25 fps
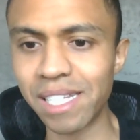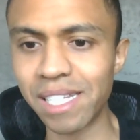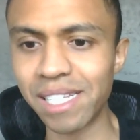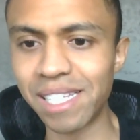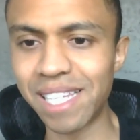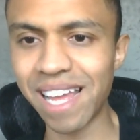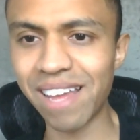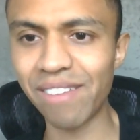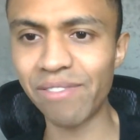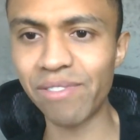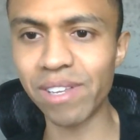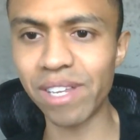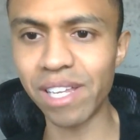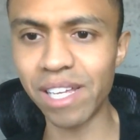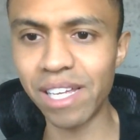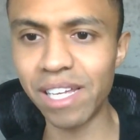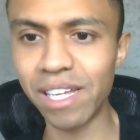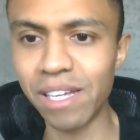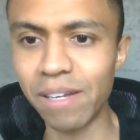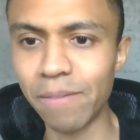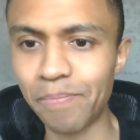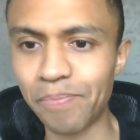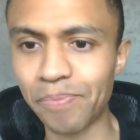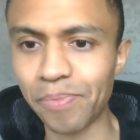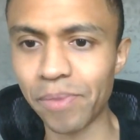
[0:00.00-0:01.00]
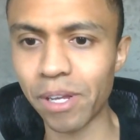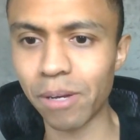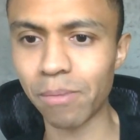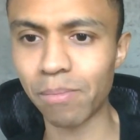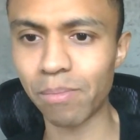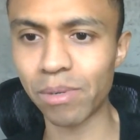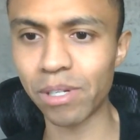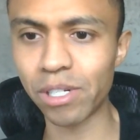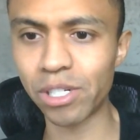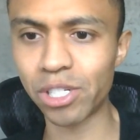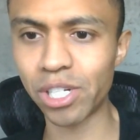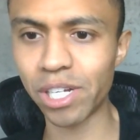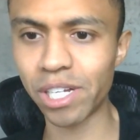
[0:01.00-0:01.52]
David E.,
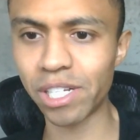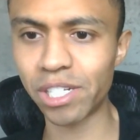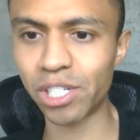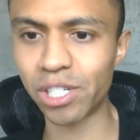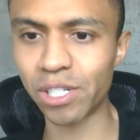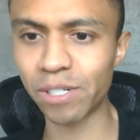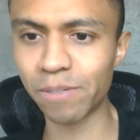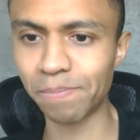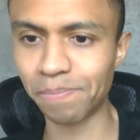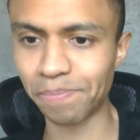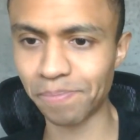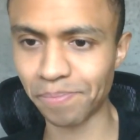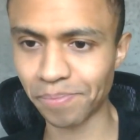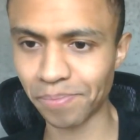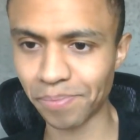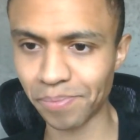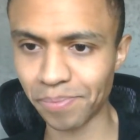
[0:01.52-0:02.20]
appreciate you.